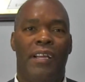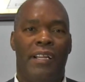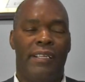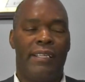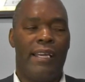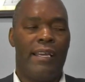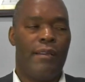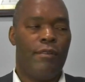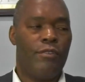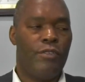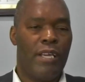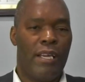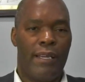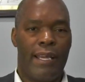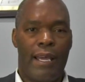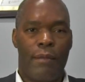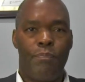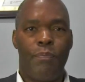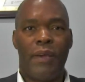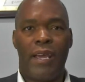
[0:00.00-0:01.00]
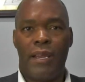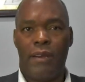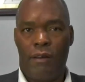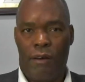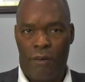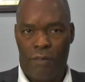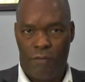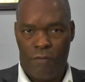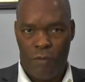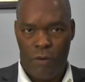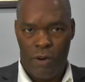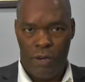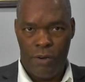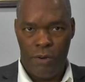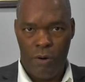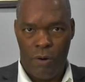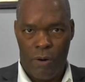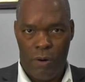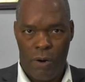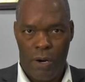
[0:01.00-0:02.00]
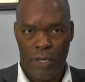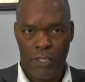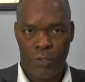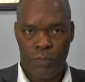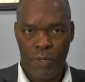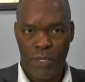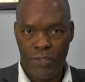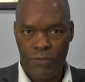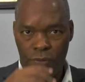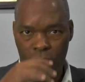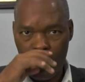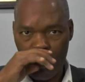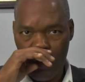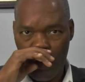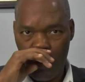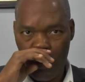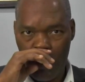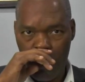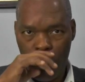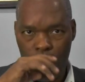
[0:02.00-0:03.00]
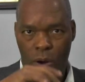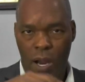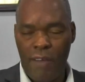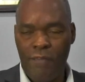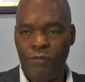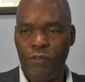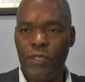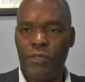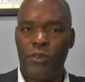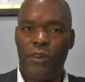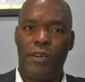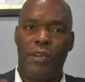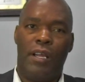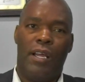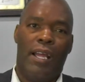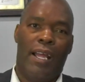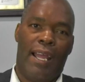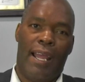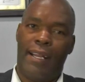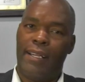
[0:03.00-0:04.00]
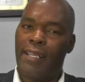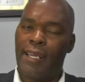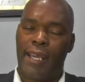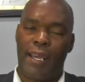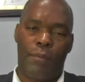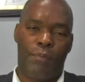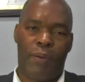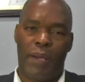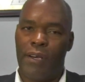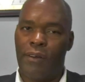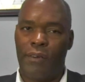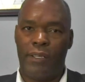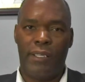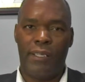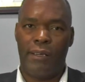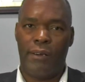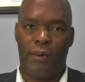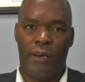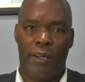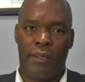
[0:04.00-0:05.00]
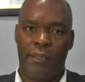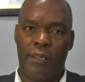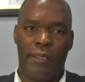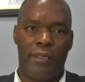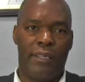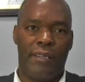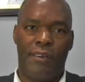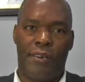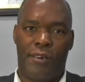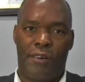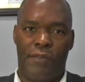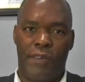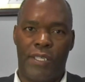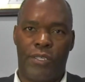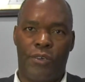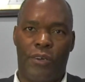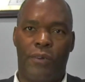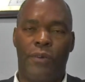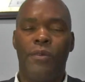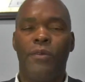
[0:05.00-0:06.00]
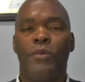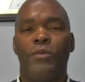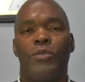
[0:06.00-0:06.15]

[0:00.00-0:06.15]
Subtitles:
They get paid on your husband's return or your wife's return, and they get paid on the other return.